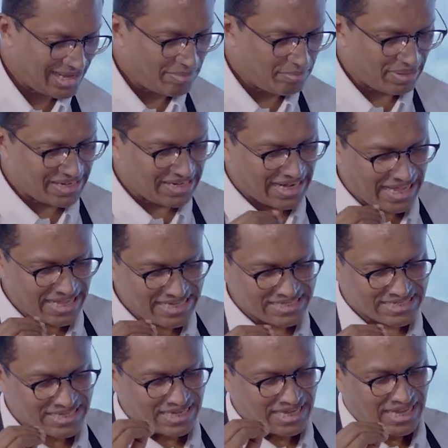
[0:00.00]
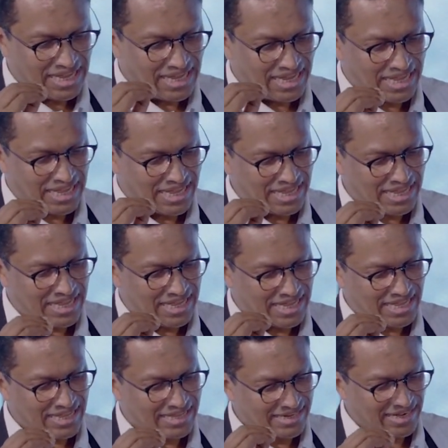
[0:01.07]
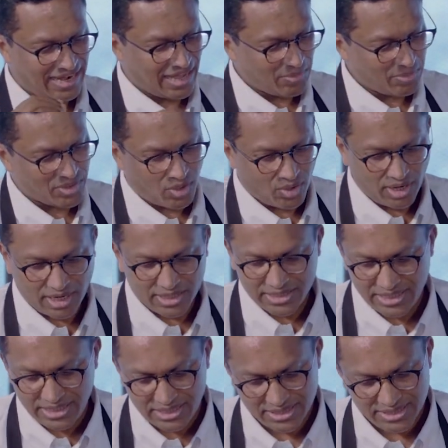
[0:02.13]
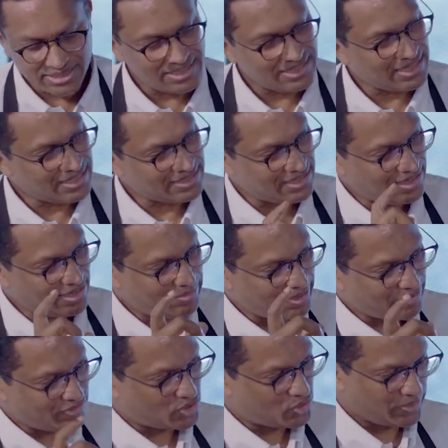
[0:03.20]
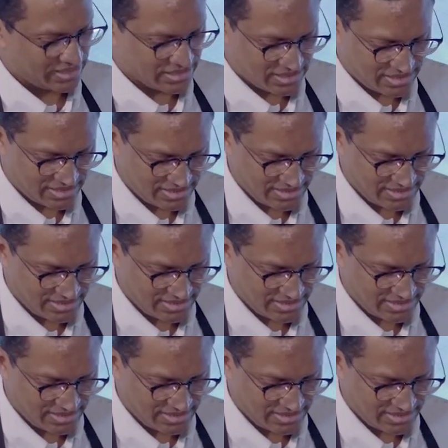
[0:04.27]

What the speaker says: but it has, like with all our teas, it has a little bit of a twist.